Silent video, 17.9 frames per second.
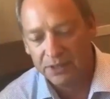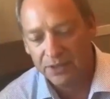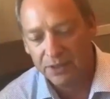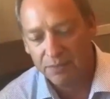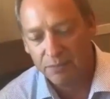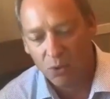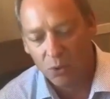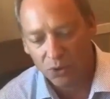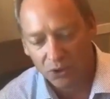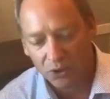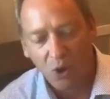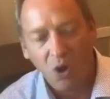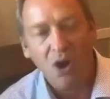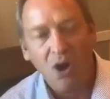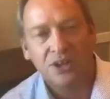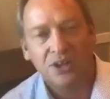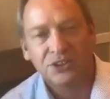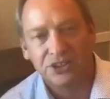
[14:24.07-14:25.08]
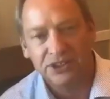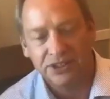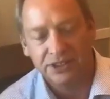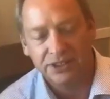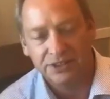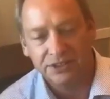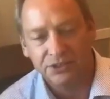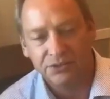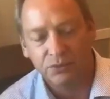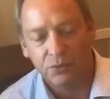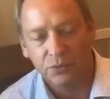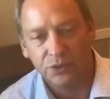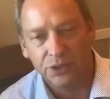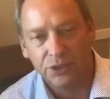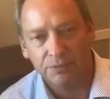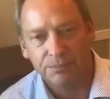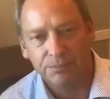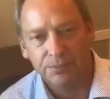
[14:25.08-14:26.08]
the more cost it is for
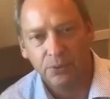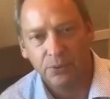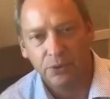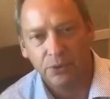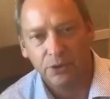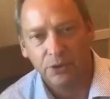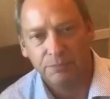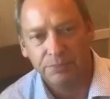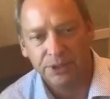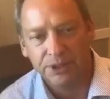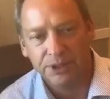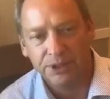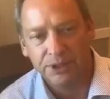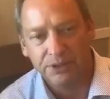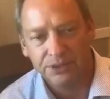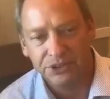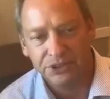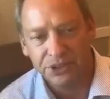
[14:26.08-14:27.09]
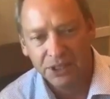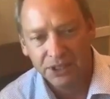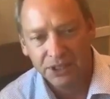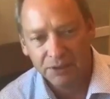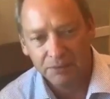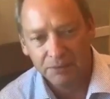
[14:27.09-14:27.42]
the employer, because